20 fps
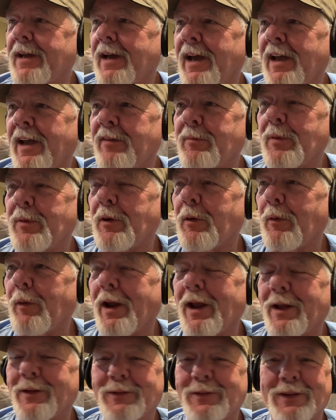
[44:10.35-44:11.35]
you, I've been
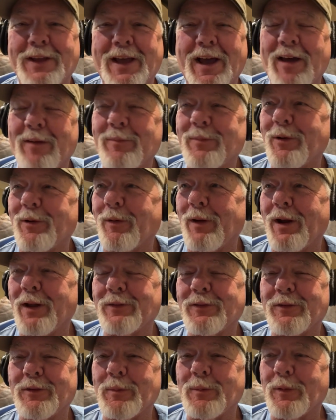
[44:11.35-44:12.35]
around
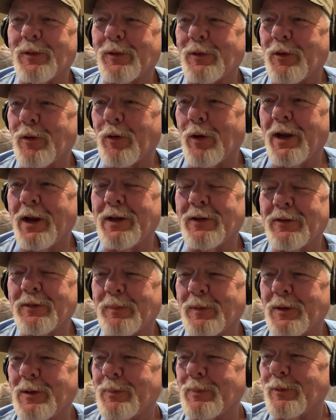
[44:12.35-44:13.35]
some of the
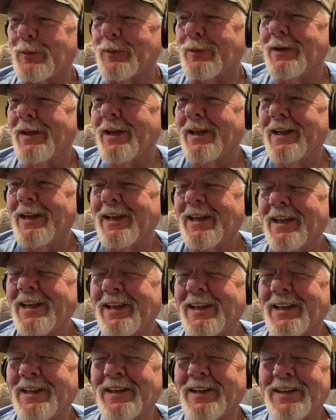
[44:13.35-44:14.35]
greatest people,
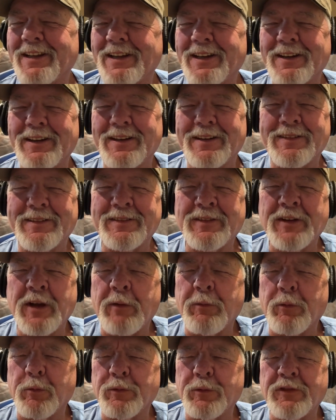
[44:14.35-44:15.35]
and
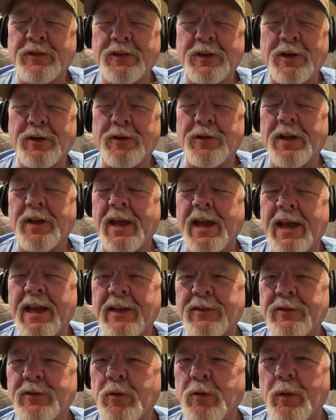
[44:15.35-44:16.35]
never was scared to
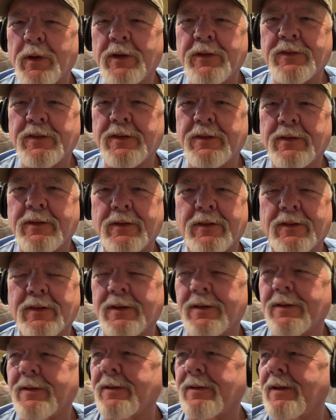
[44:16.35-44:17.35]
ask
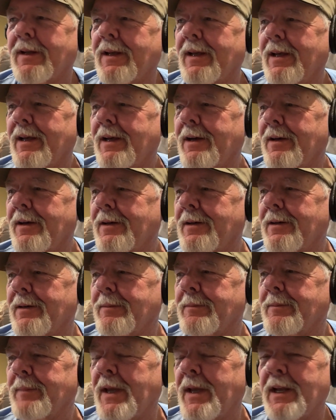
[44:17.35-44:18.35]
questions. And
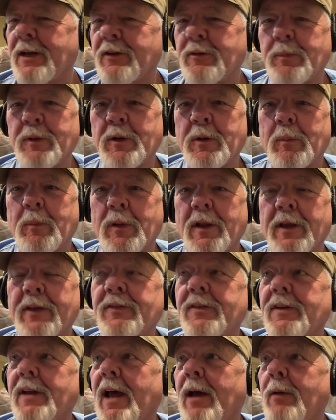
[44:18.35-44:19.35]
man, it's been a
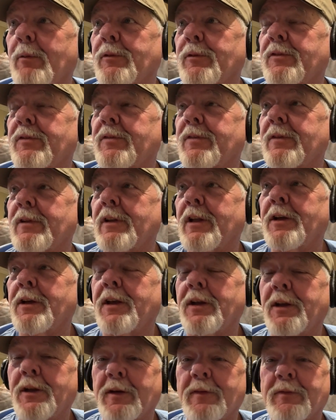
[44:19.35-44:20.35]
blessing. I was
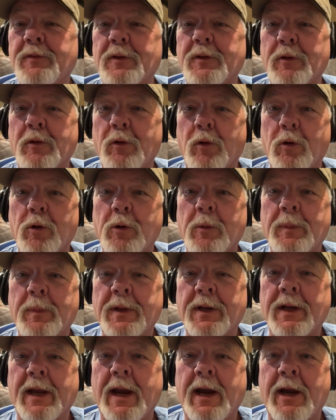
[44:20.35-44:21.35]
lucky enough to grow
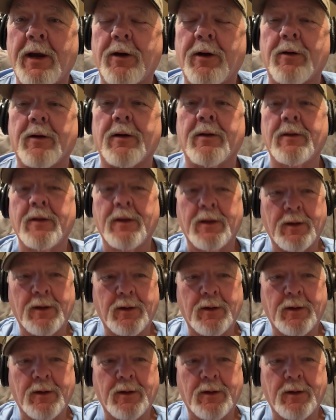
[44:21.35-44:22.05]
up in an era